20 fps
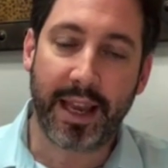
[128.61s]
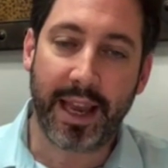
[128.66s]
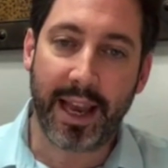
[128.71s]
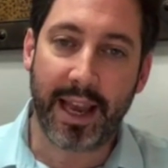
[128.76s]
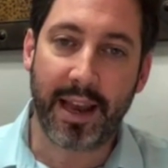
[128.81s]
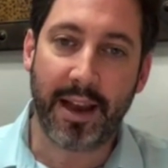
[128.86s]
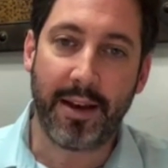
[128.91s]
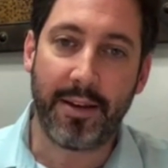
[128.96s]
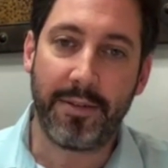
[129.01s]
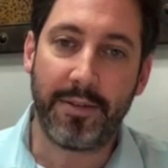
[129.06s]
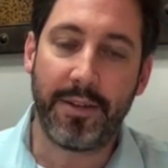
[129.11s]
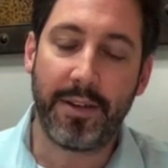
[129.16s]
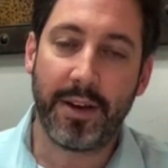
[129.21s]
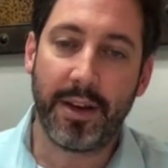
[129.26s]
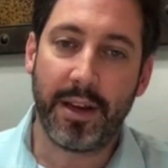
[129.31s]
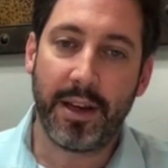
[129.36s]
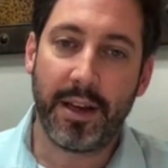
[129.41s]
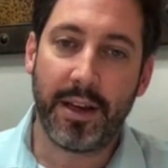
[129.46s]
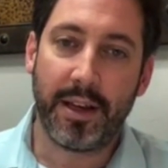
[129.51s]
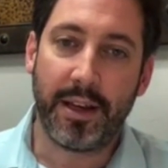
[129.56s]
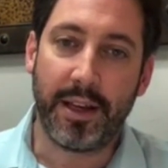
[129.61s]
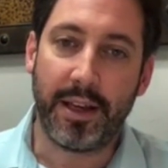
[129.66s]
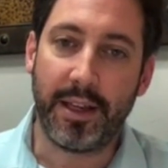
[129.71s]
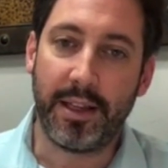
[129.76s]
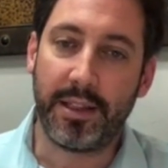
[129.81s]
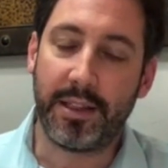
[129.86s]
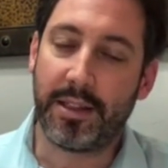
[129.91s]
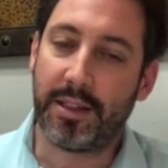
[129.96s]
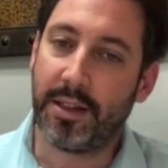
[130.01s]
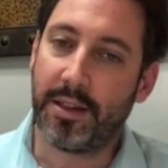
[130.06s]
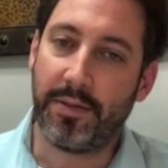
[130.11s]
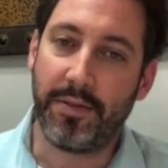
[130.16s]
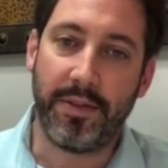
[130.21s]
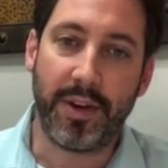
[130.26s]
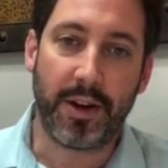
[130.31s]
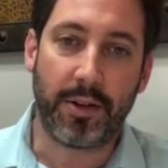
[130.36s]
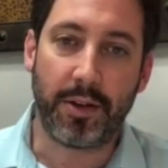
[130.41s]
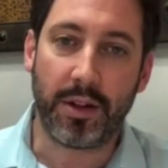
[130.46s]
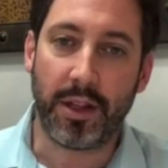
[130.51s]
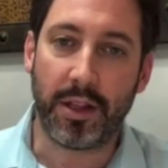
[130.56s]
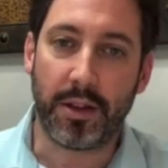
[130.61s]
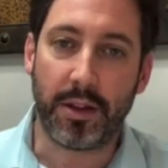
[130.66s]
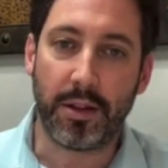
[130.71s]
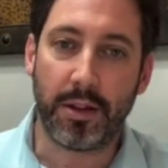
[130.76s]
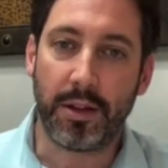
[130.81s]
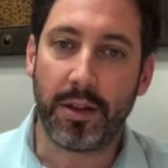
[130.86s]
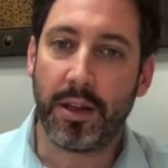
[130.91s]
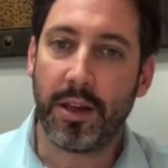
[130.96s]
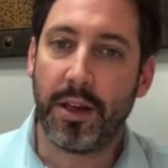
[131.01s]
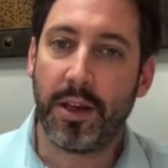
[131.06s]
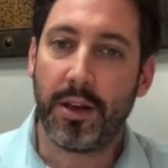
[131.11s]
have is very little.